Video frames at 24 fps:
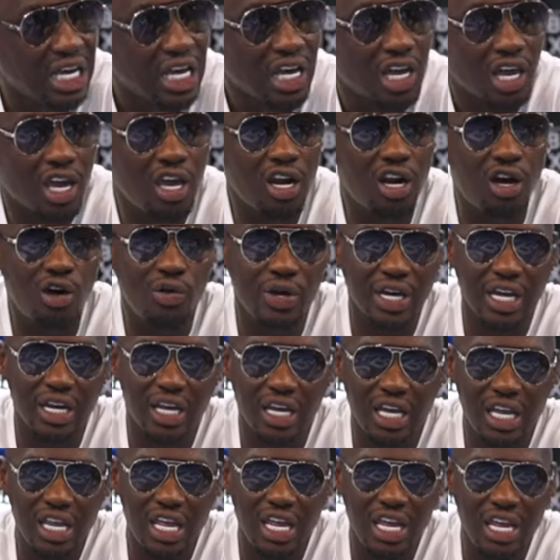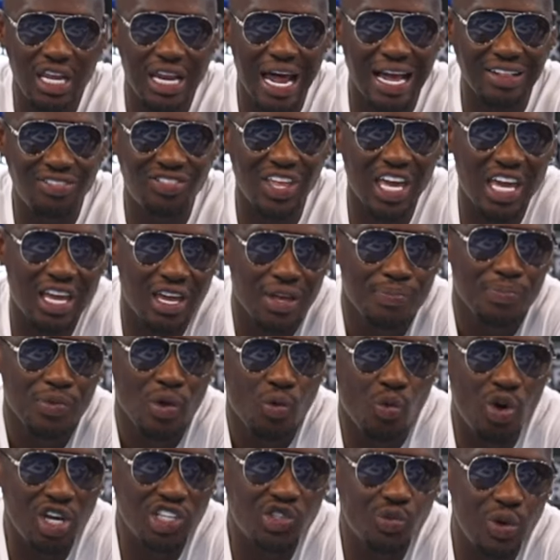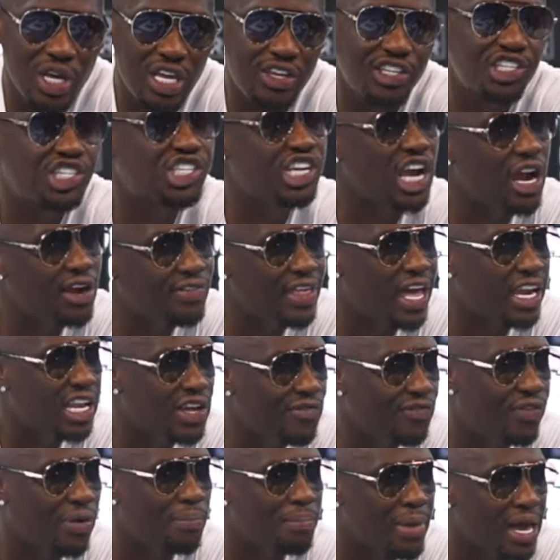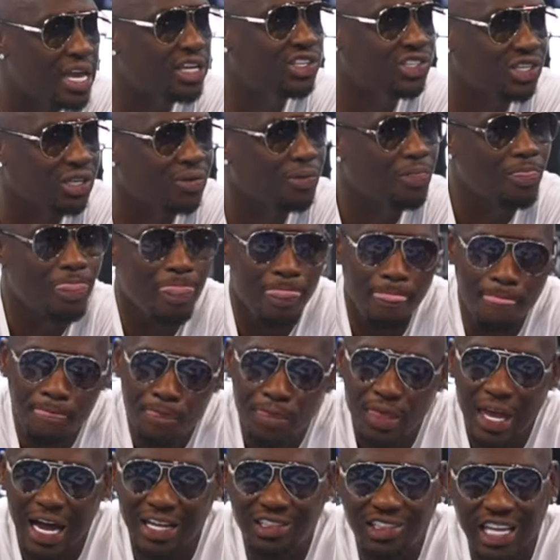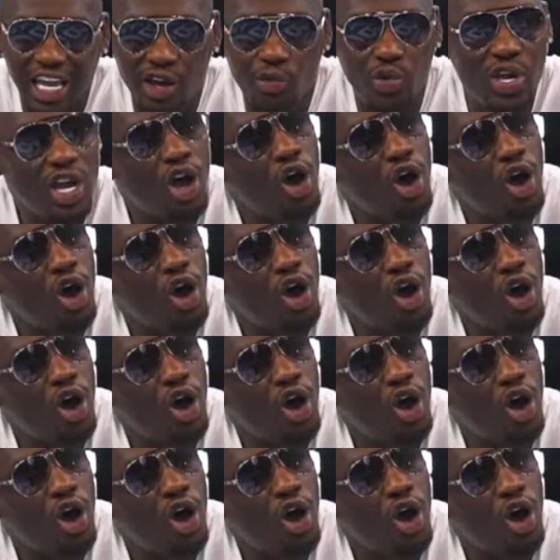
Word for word: You know, and, and, and I think once we share that information, I think we